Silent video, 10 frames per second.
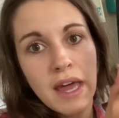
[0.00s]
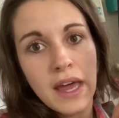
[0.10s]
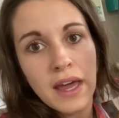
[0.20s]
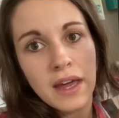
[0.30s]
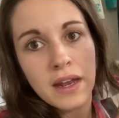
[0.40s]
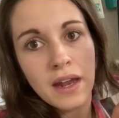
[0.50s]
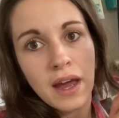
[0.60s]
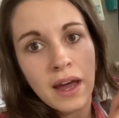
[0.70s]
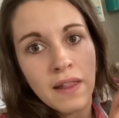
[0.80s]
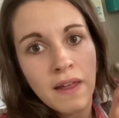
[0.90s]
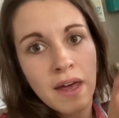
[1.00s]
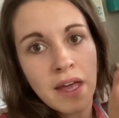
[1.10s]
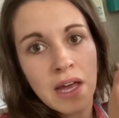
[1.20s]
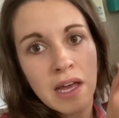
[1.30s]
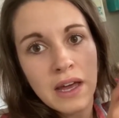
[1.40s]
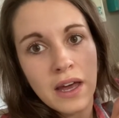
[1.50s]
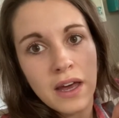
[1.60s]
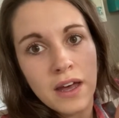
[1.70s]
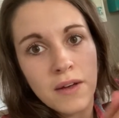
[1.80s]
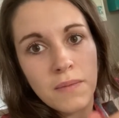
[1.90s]
and I like
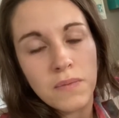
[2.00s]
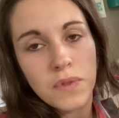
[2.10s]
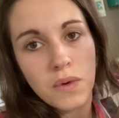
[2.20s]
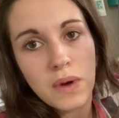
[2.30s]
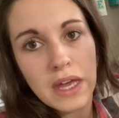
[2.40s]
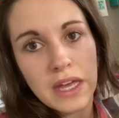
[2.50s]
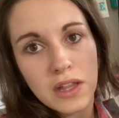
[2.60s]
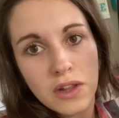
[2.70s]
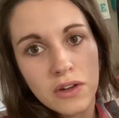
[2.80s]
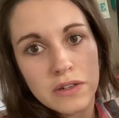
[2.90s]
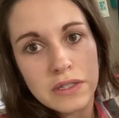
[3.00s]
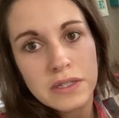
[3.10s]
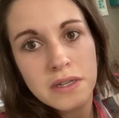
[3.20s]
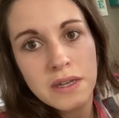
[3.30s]
the way it looks